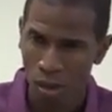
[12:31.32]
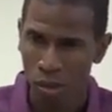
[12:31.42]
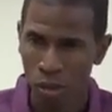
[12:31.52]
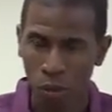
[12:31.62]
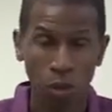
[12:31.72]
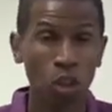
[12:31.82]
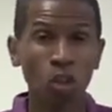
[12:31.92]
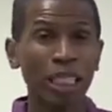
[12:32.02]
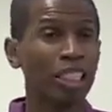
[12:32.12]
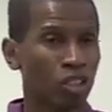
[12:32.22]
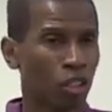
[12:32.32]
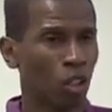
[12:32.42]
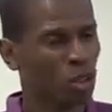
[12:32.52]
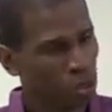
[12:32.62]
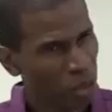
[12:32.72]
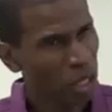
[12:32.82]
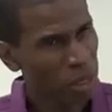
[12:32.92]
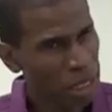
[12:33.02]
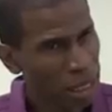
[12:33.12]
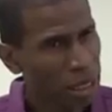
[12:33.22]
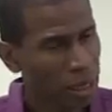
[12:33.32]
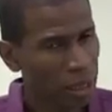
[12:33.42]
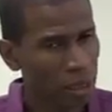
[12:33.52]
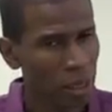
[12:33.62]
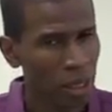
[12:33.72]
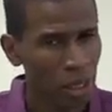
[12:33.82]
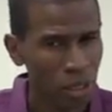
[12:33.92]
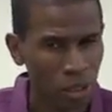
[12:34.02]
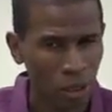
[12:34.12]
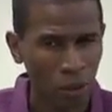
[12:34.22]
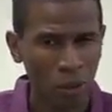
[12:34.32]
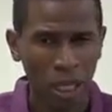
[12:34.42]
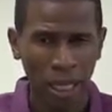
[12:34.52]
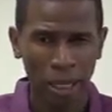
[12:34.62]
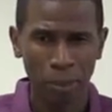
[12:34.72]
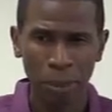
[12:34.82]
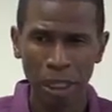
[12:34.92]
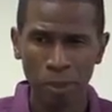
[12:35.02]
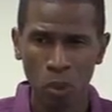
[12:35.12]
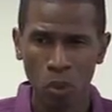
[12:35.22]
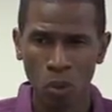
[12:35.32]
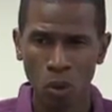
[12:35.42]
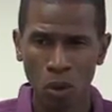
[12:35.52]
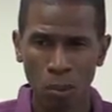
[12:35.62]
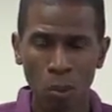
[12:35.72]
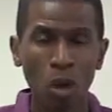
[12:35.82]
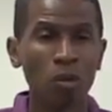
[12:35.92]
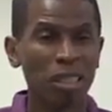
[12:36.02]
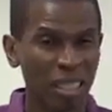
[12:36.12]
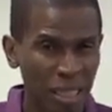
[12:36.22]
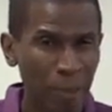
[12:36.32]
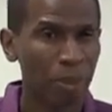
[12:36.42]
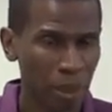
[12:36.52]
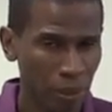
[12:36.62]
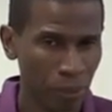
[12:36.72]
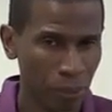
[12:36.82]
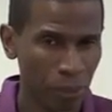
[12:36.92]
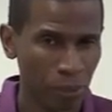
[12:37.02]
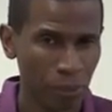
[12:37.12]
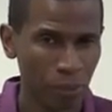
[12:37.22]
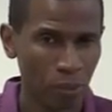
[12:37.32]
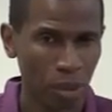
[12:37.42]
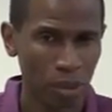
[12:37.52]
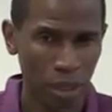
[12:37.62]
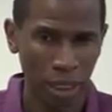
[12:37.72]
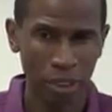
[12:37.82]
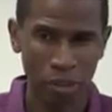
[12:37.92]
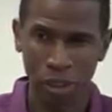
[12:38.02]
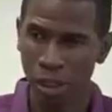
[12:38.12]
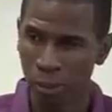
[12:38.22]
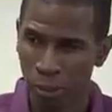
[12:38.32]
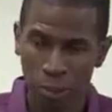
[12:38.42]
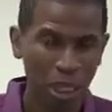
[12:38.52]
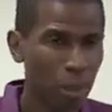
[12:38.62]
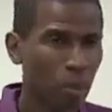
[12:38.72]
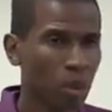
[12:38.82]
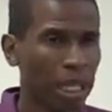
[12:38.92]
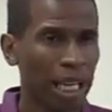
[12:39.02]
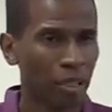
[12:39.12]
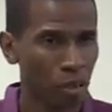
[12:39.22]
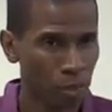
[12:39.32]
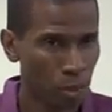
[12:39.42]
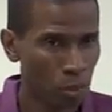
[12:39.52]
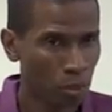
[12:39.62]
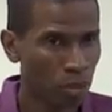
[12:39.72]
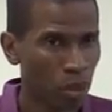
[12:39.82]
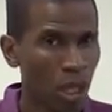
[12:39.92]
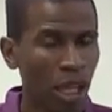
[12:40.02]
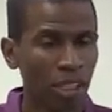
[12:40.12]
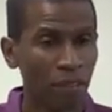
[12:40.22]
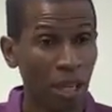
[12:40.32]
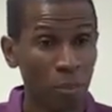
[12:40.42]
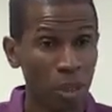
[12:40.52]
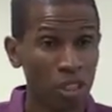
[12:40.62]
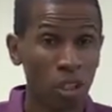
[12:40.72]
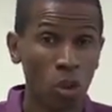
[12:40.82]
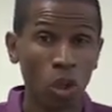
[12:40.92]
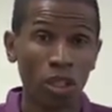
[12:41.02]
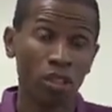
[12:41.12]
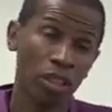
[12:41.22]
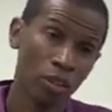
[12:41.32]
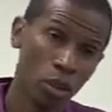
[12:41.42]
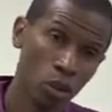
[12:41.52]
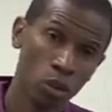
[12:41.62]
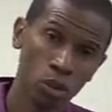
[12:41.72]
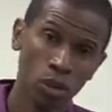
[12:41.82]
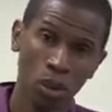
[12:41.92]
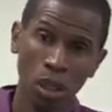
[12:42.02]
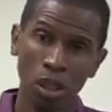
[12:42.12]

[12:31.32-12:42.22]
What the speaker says: The green stones, very healing, and people who are more receptive to energy pick up on the attributes and the vibration quicker than those